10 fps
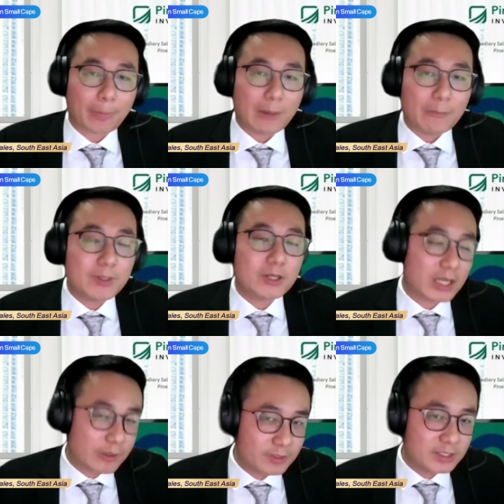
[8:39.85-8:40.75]
Maybe I'll
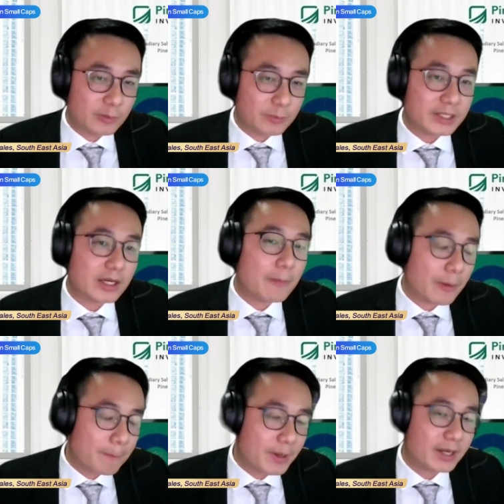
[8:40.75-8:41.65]
cover a little bit
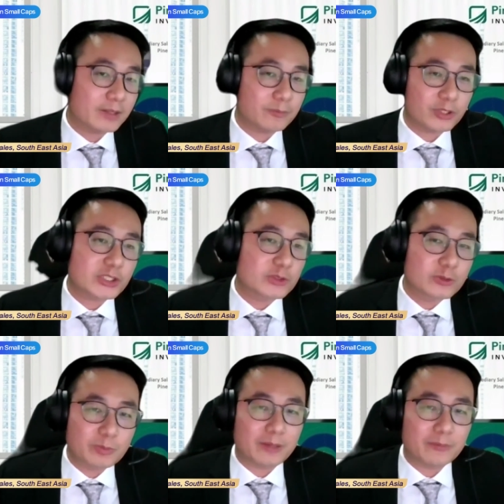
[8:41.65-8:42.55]
about PineBridge, who
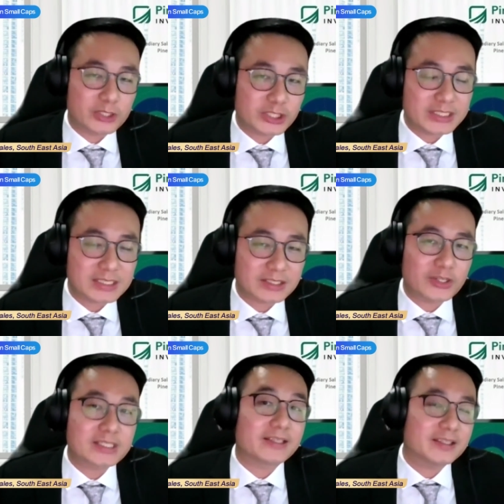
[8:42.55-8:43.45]
PineBridge is,
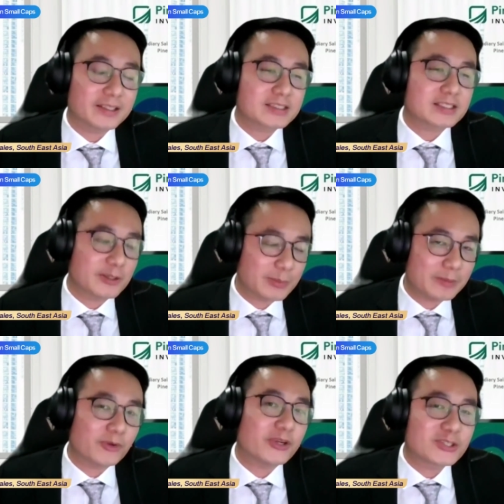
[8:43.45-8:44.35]
because I think that's a little bit
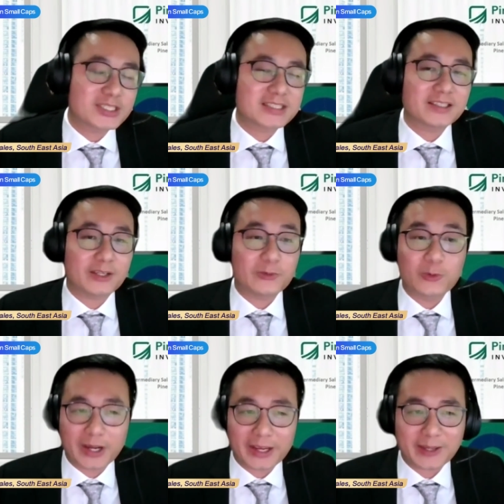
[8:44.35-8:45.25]
more interesting than who
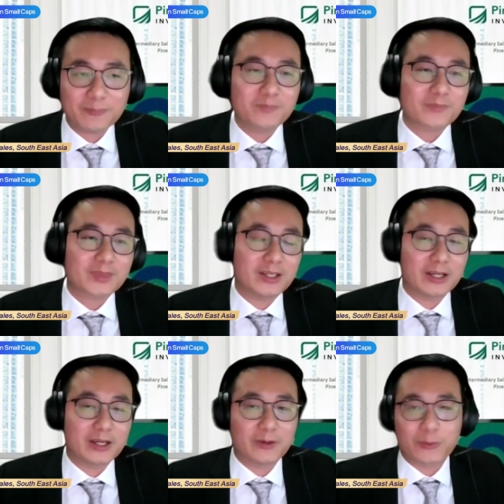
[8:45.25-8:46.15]
I am.
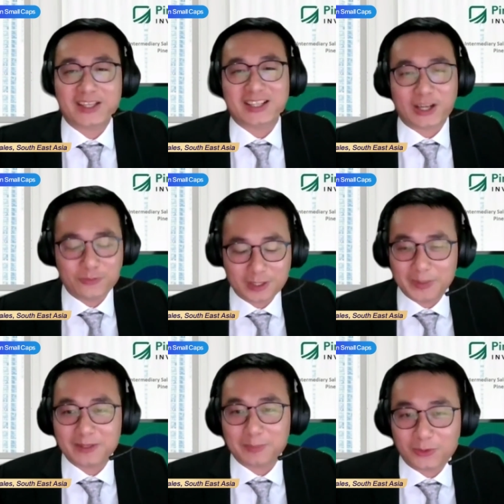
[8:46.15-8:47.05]
We can cover a
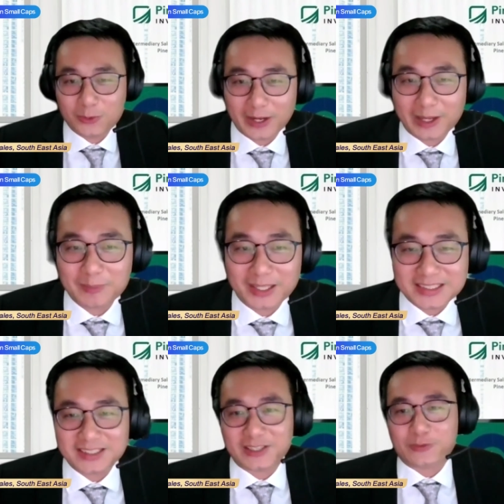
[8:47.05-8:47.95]
bit about who I am
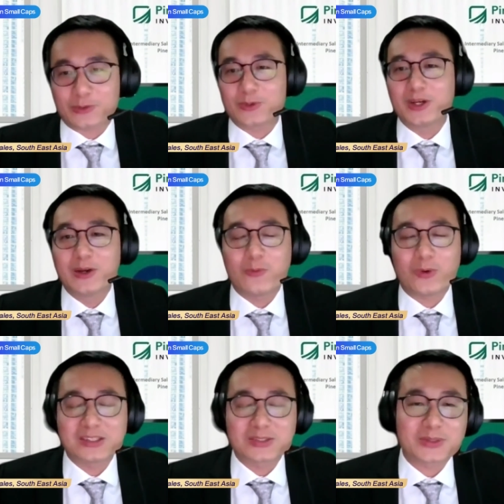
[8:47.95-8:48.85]
later if you
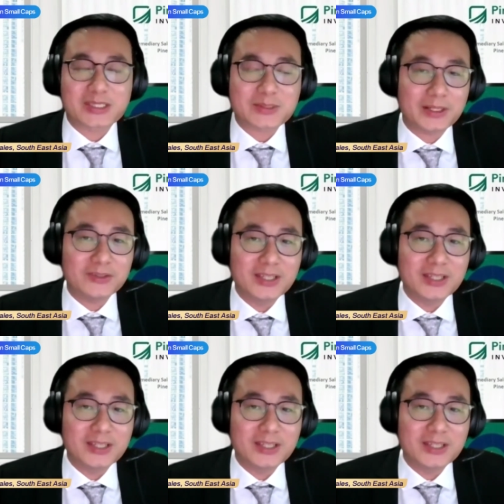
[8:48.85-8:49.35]
want to as well.